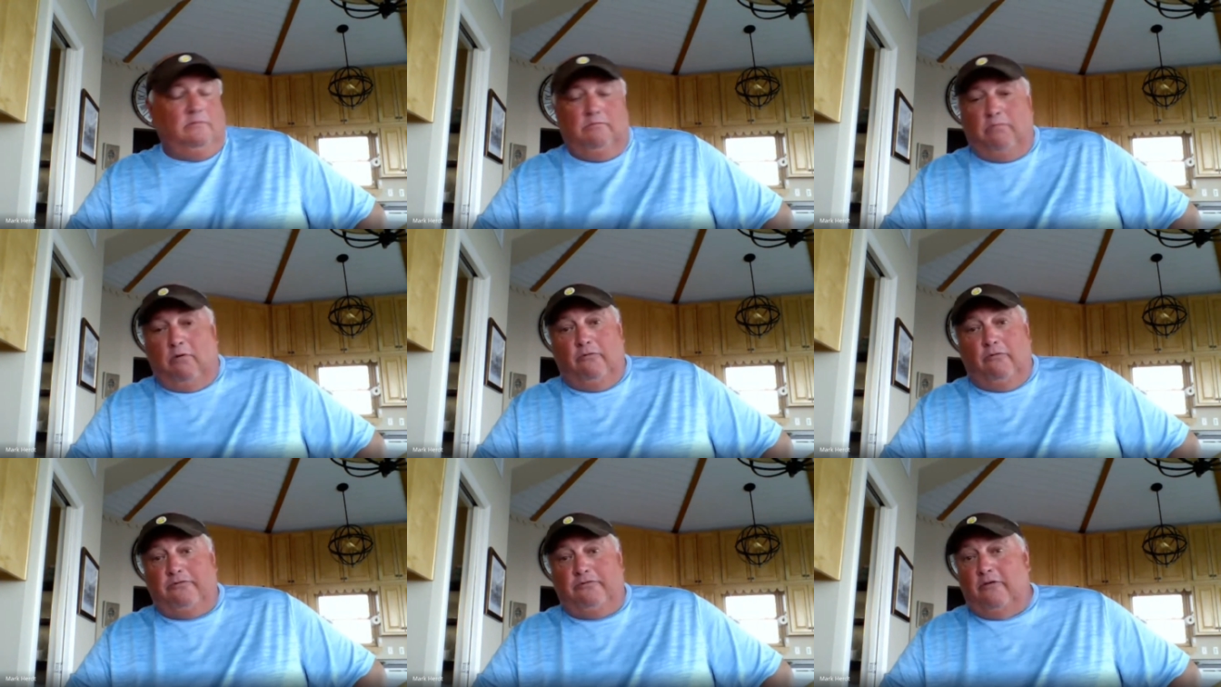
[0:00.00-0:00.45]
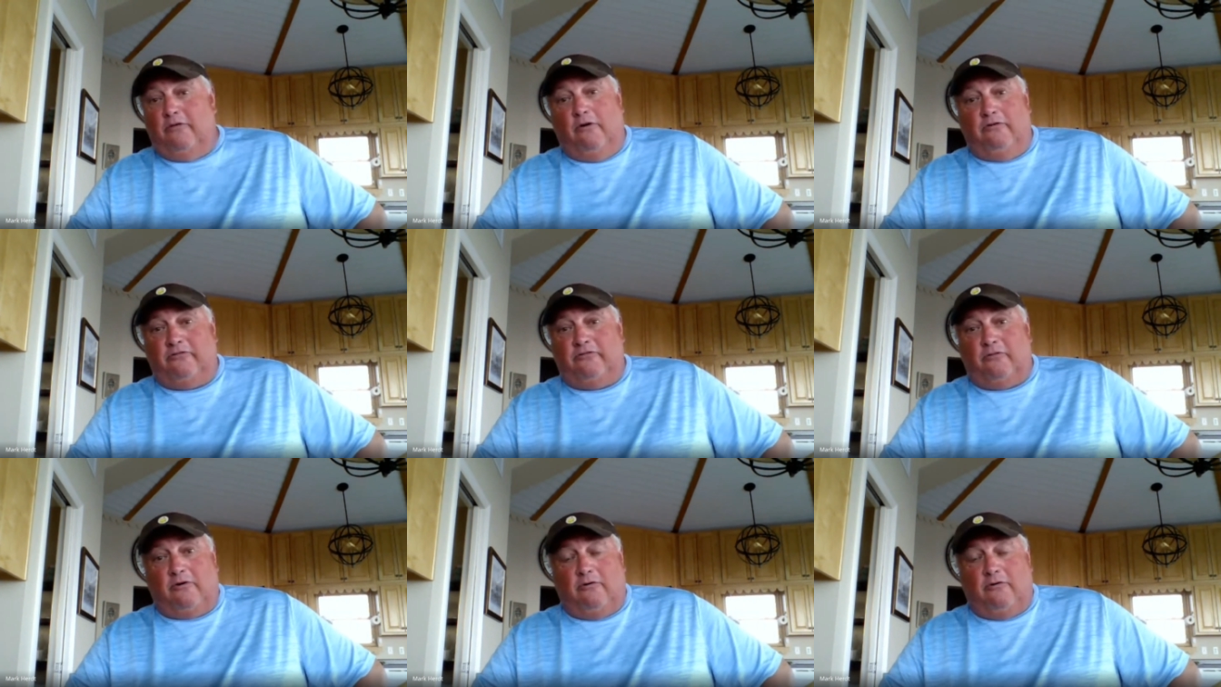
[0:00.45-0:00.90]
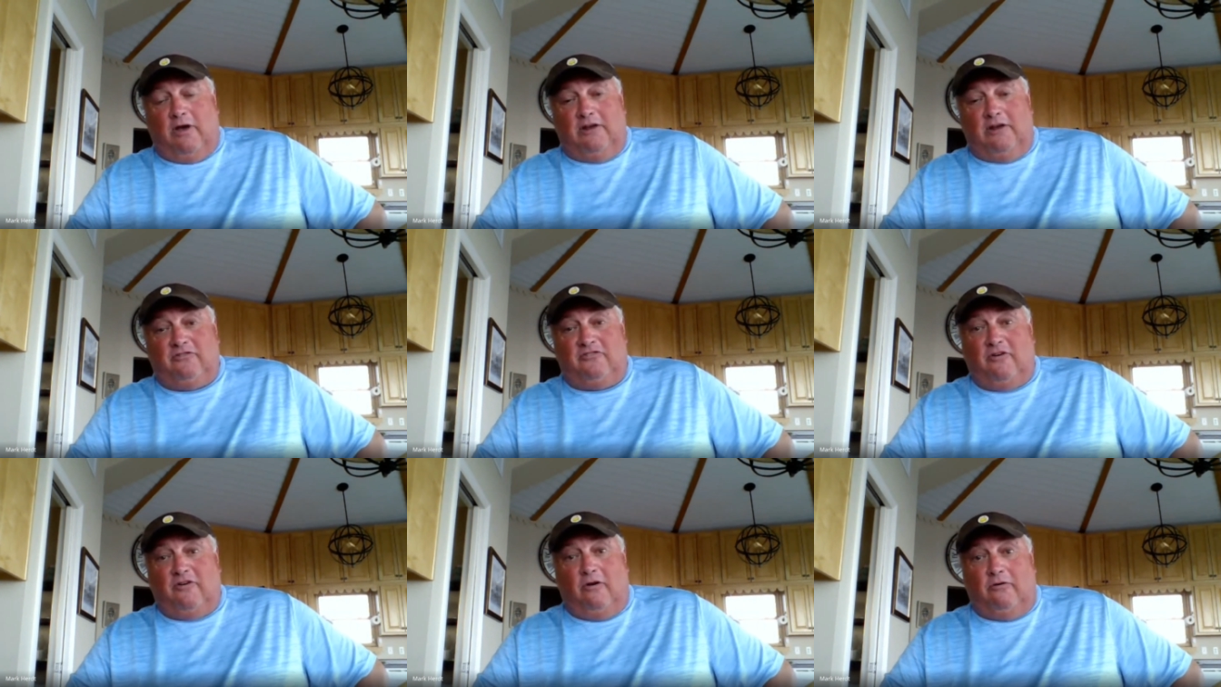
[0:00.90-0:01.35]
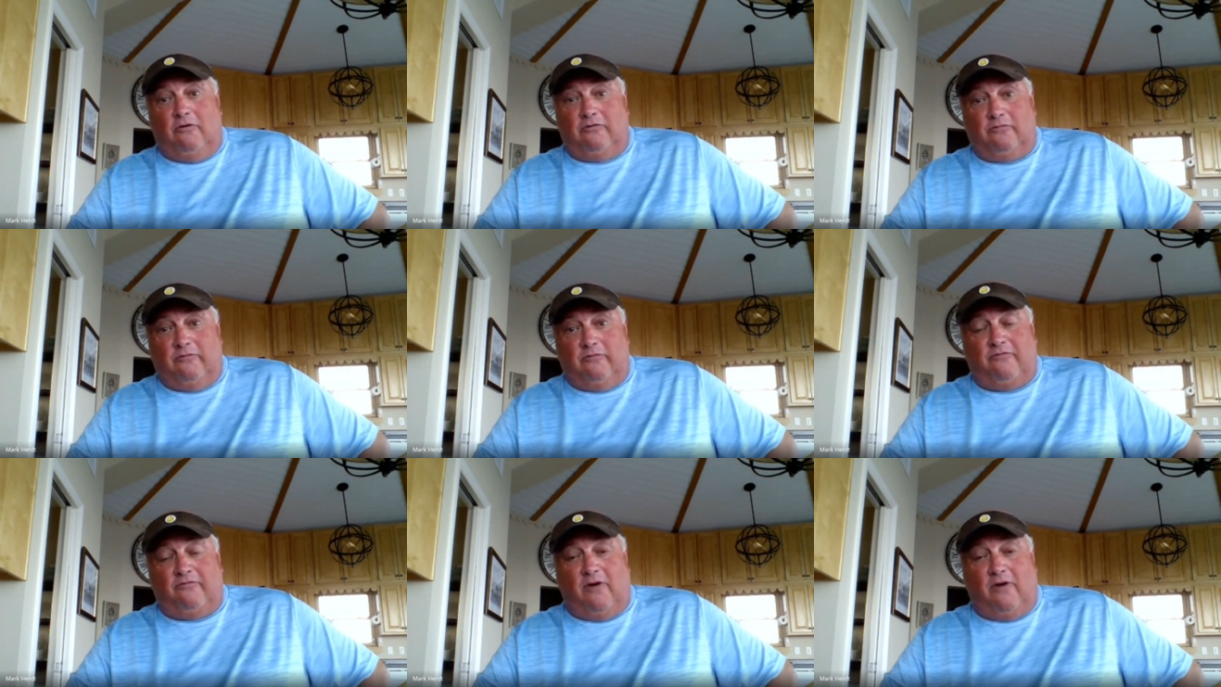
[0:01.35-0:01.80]
both of those were great shows
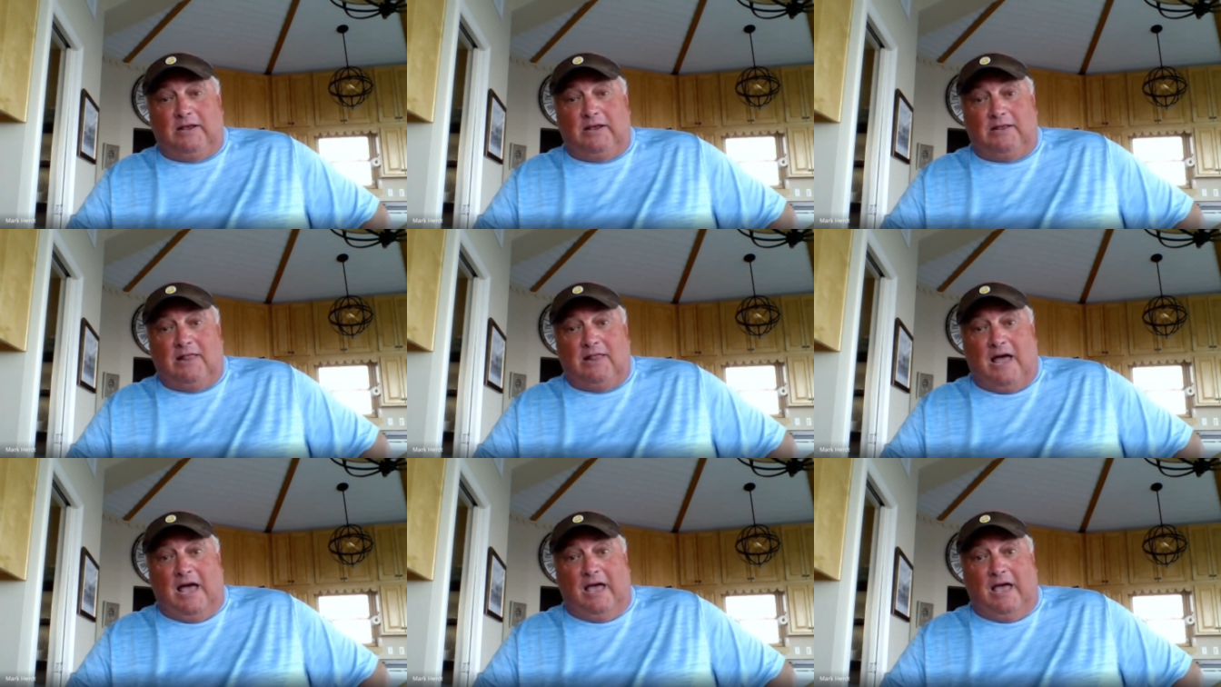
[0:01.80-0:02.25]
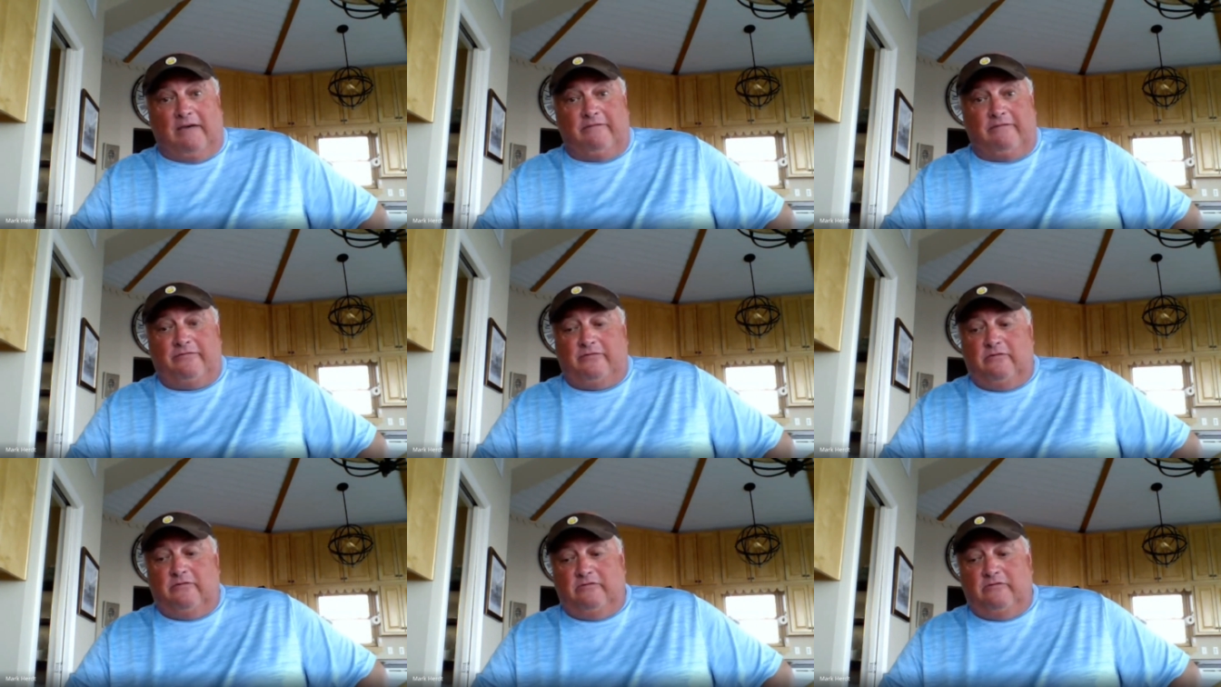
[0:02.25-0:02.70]
with Freddie live.